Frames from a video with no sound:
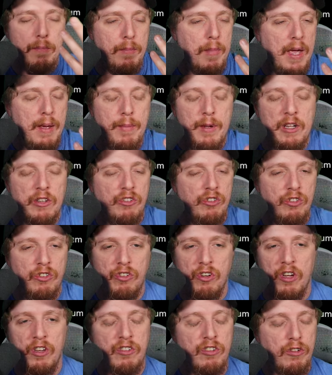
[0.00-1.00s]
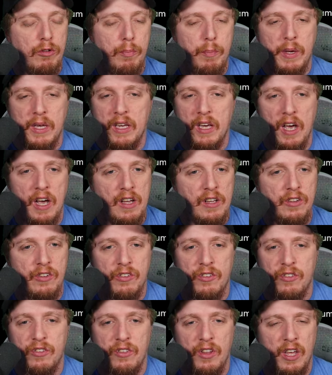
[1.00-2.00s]
maybe it's just
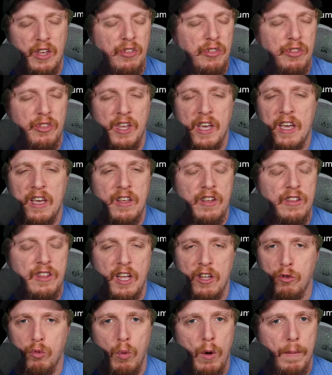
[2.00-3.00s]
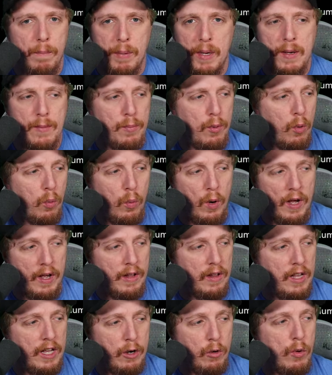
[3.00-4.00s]
because they think that's what people
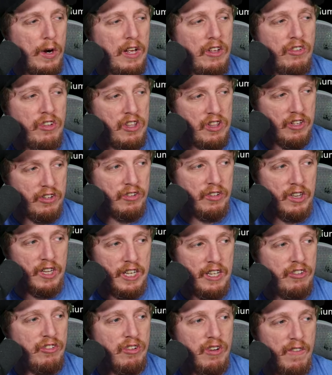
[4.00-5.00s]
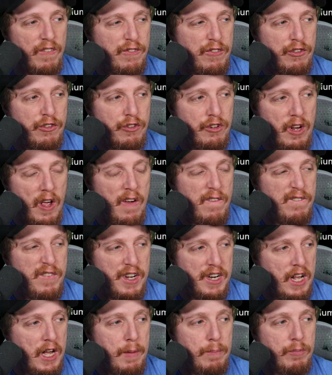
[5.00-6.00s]
want. Like when I see this list of stuff
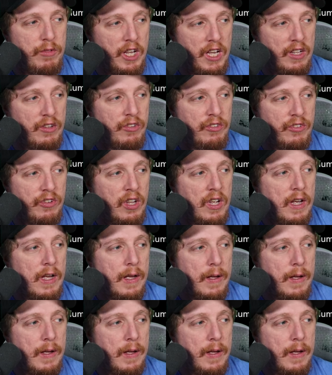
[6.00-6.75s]
and updates,